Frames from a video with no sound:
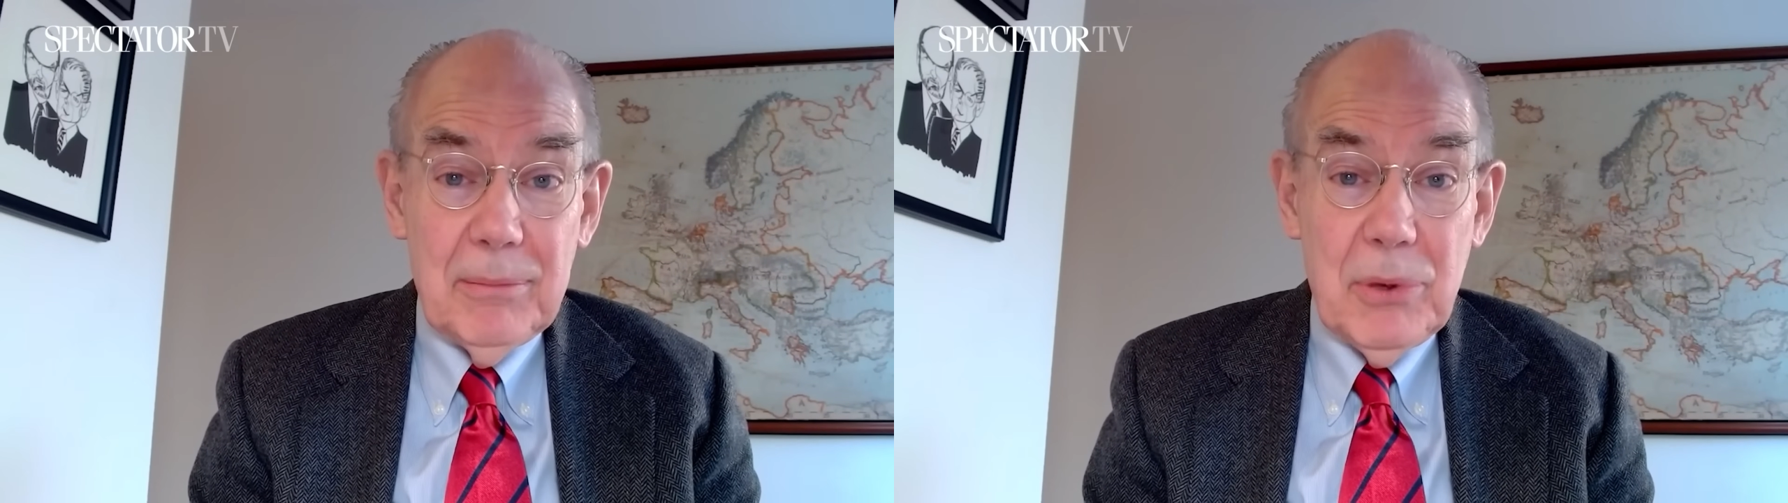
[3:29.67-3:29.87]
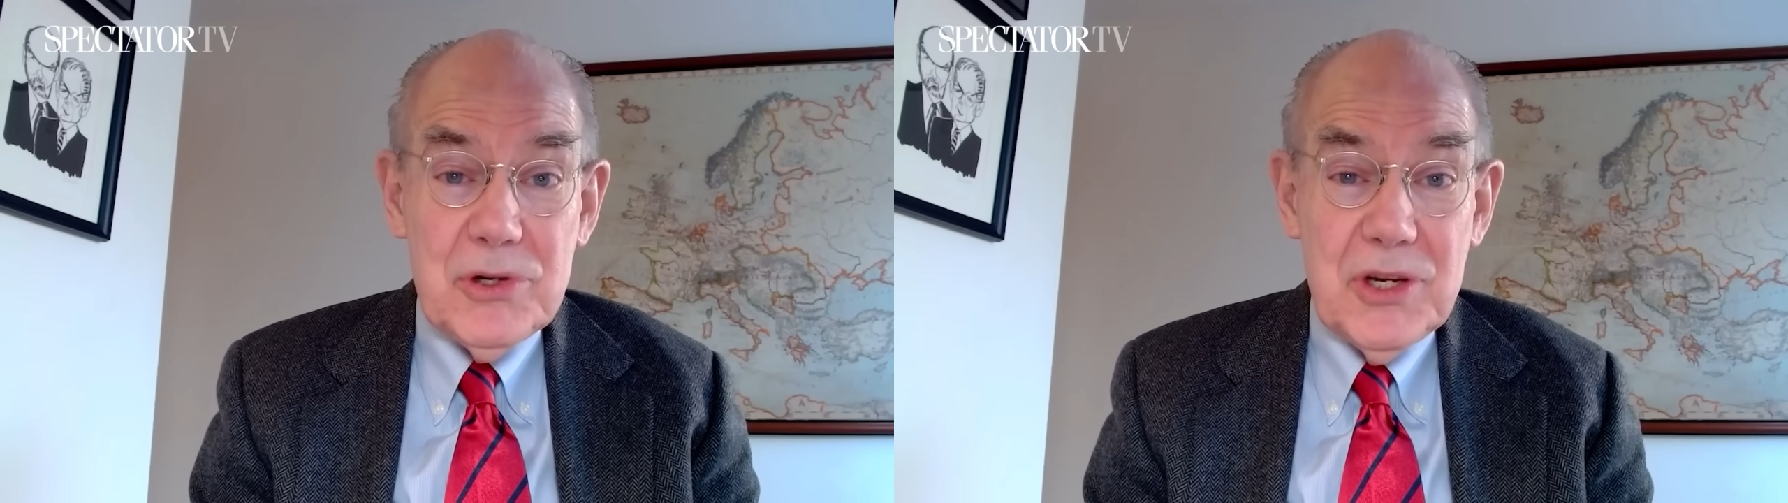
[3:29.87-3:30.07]

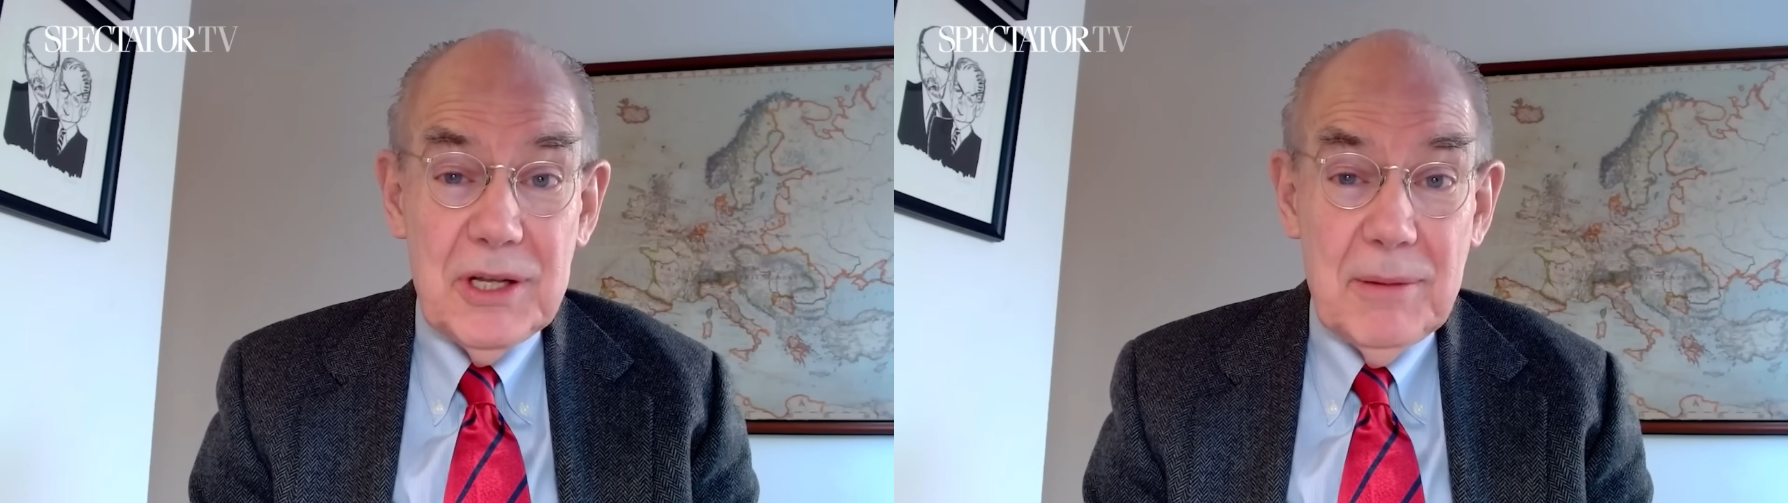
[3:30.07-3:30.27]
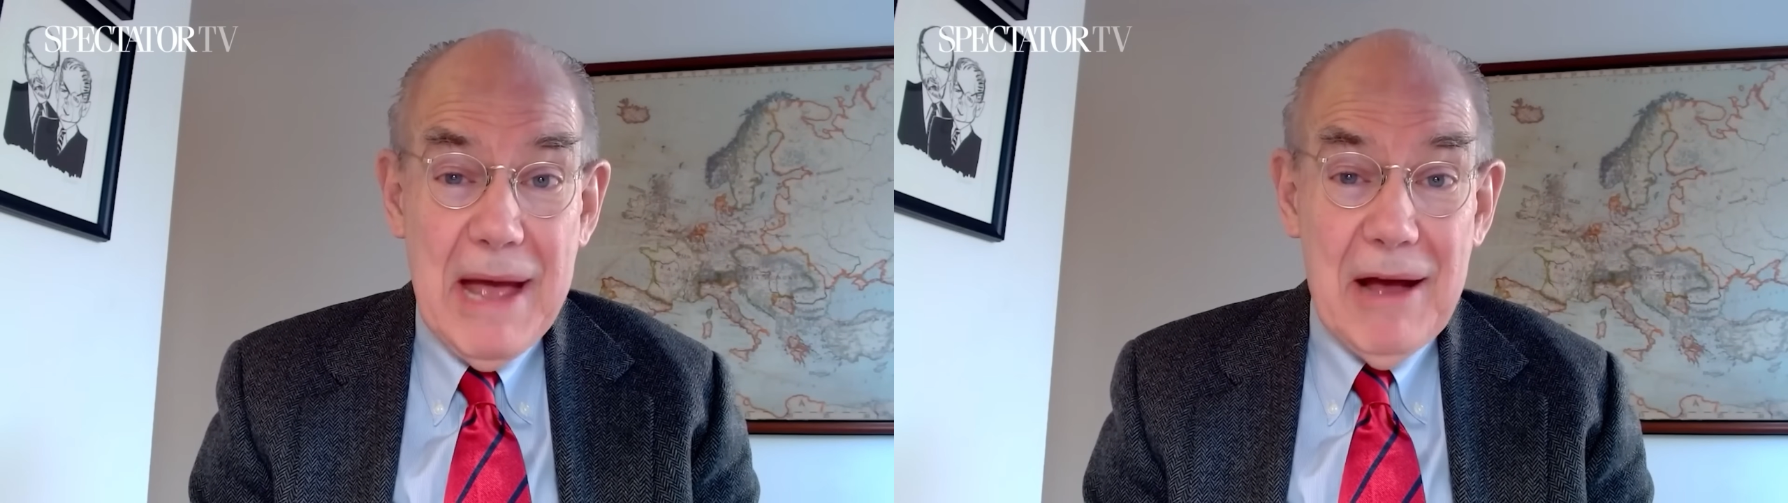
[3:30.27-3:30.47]

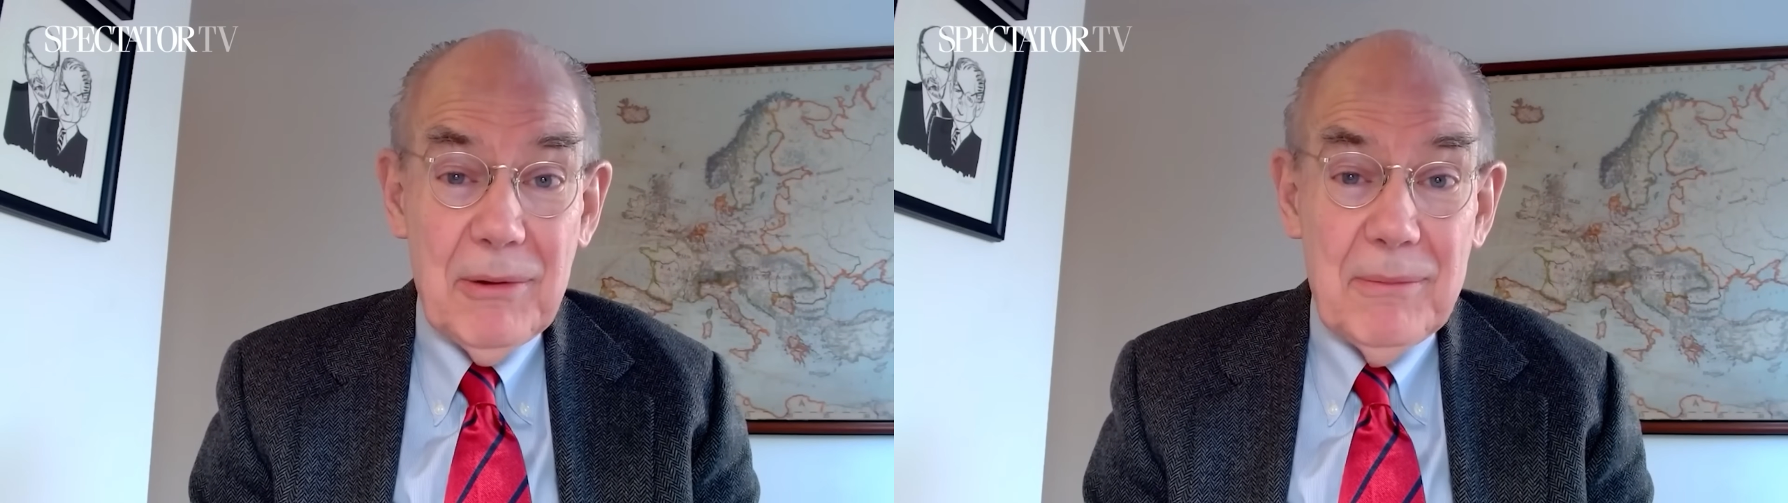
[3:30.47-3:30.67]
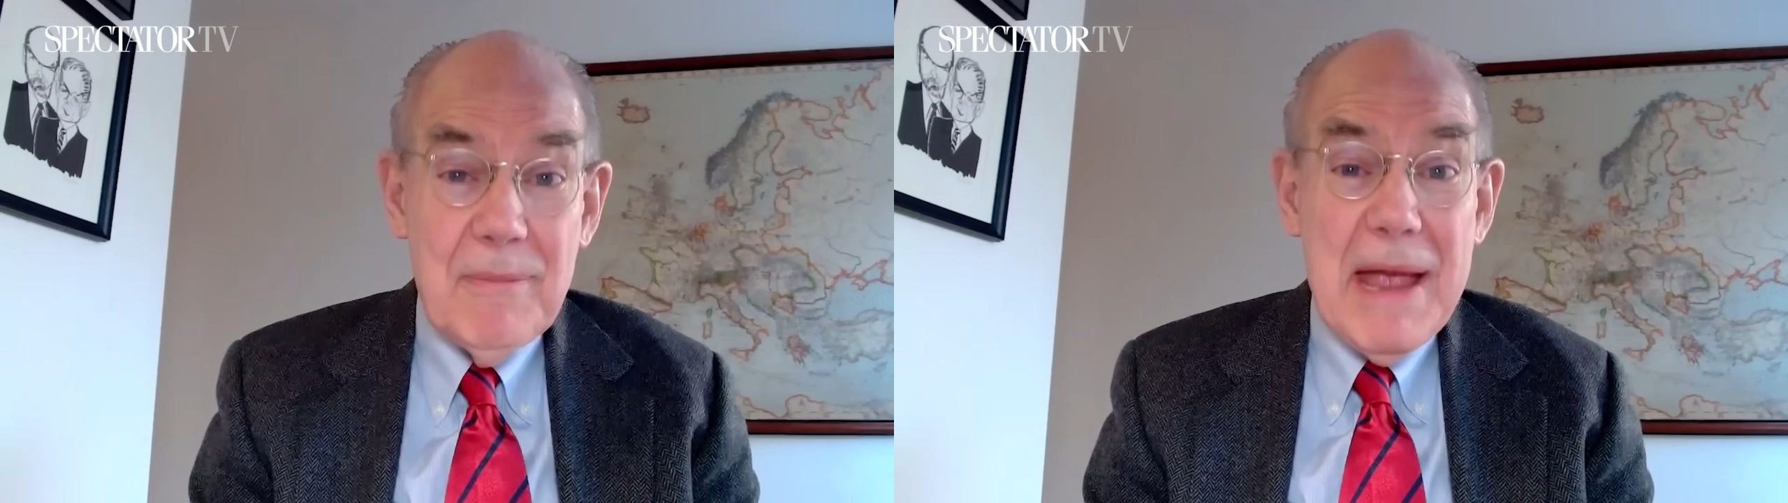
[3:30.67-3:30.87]
pushing them
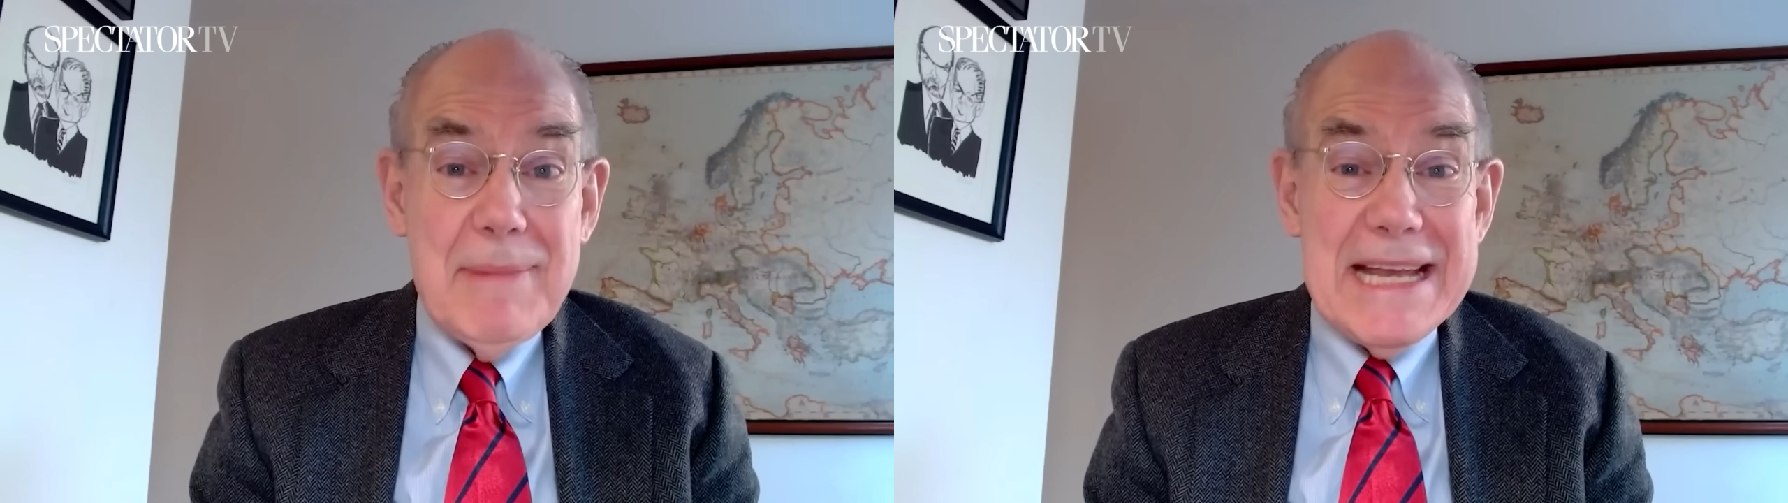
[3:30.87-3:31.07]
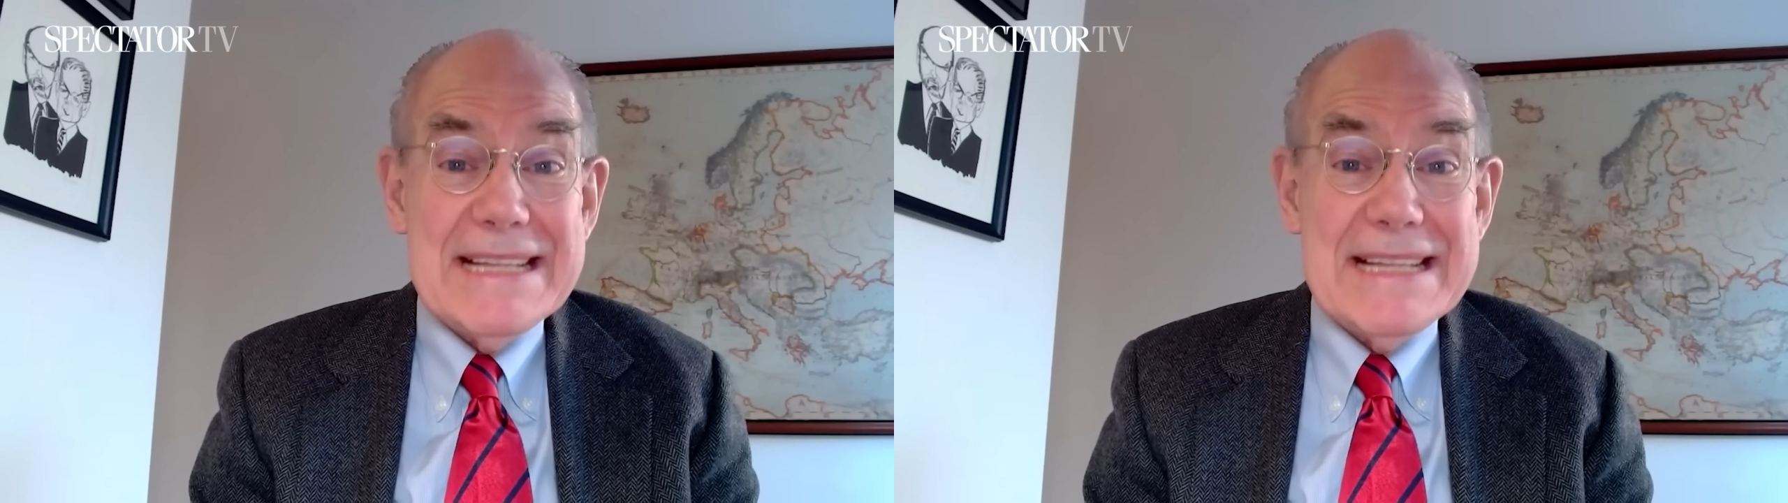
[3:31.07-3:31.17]
out maybe